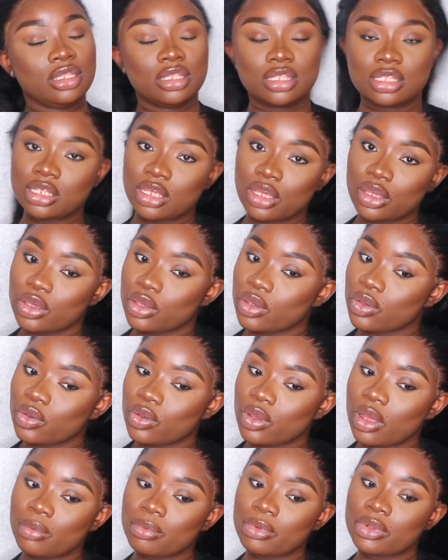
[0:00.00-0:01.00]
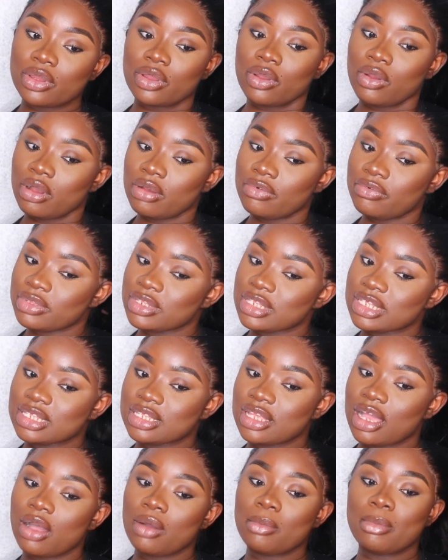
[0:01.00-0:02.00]
So I'm going to go off and
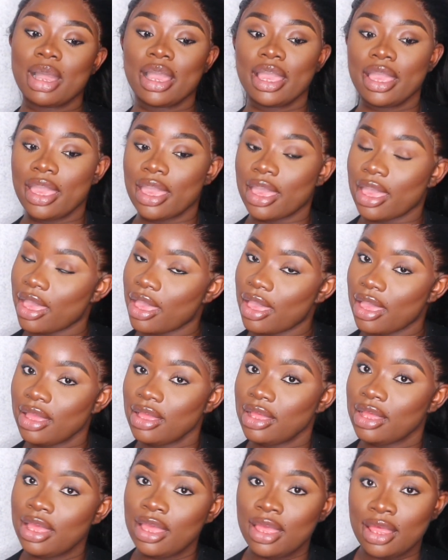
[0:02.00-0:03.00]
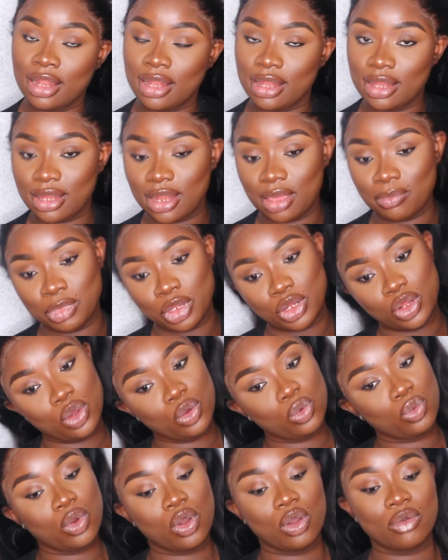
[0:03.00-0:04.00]
style my hair. Let me
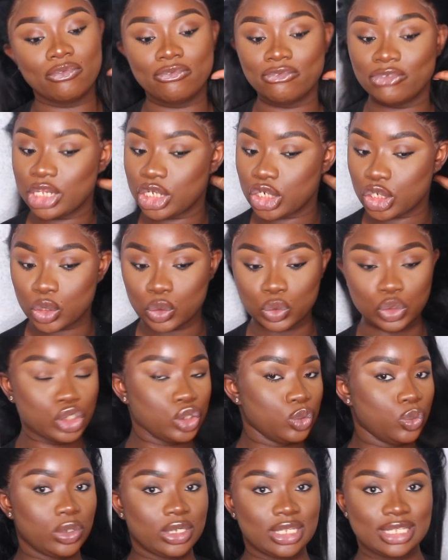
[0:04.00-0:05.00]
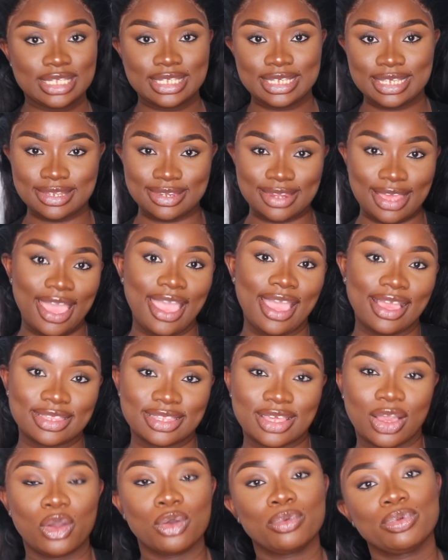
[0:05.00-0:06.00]
know what videos you want to see
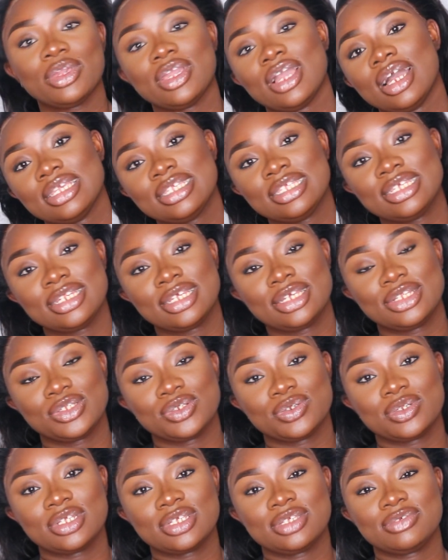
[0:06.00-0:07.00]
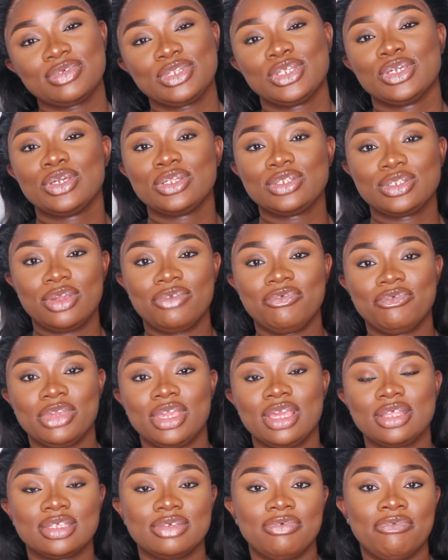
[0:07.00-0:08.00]
next. I hope you guys did enjoy this video. Don't
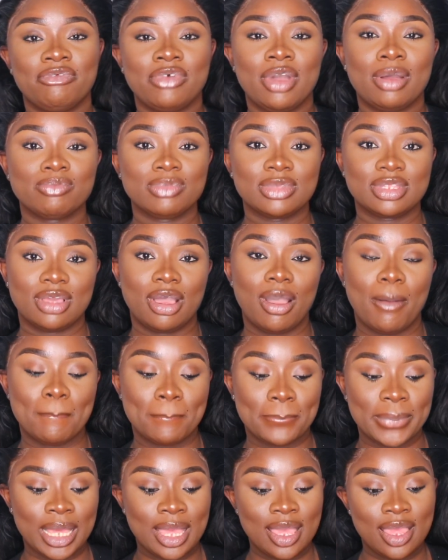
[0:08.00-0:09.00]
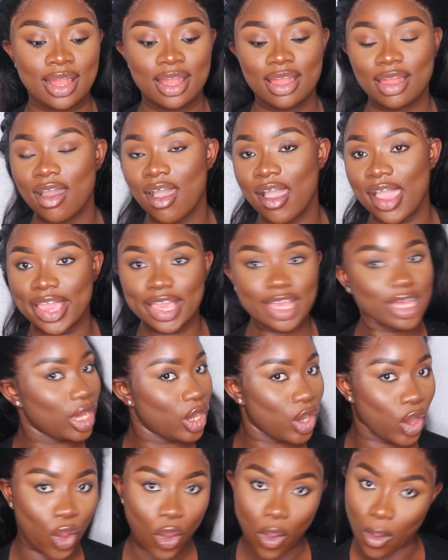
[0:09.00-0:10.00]
forget to thumbs up, like,
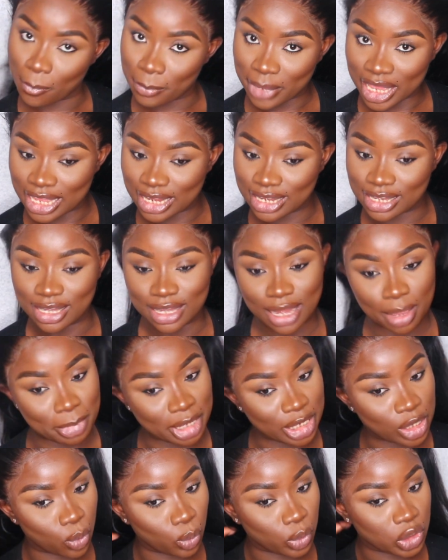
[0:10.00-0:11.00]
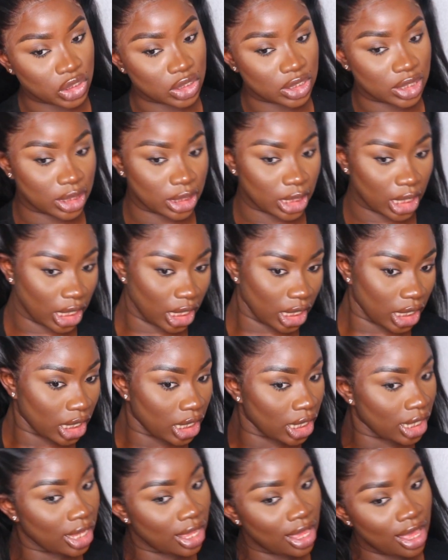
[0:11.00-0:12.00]
comment. Let me know what you think.
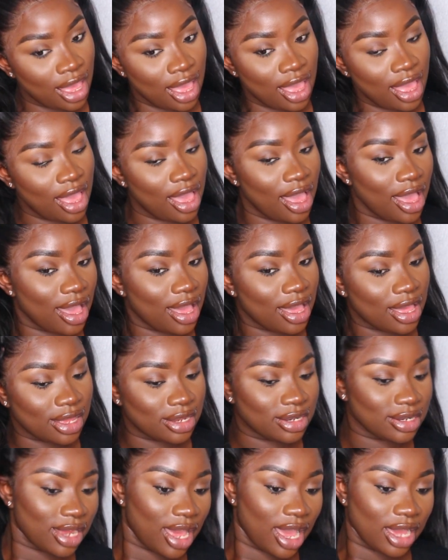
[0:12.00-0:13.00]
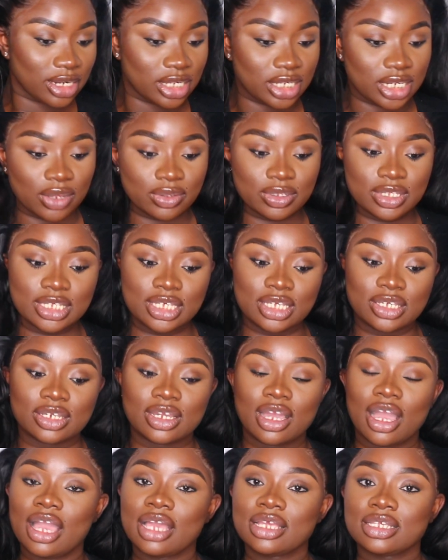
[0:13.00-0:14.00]
And I shall see you
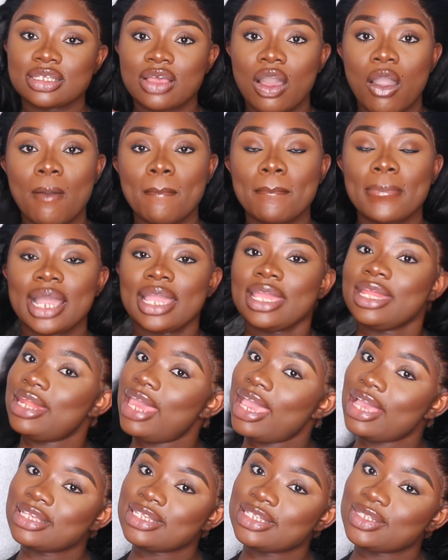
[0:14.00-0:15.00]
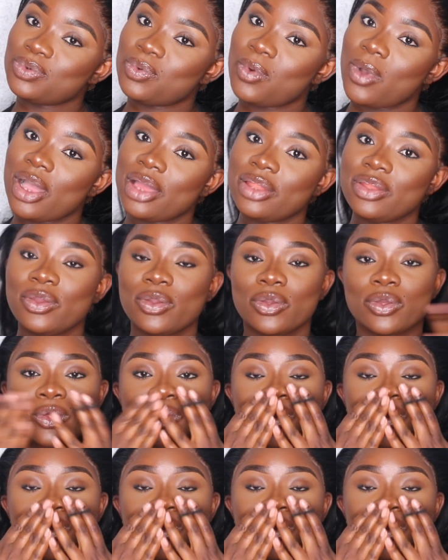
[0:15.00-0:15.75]
guys on my next one.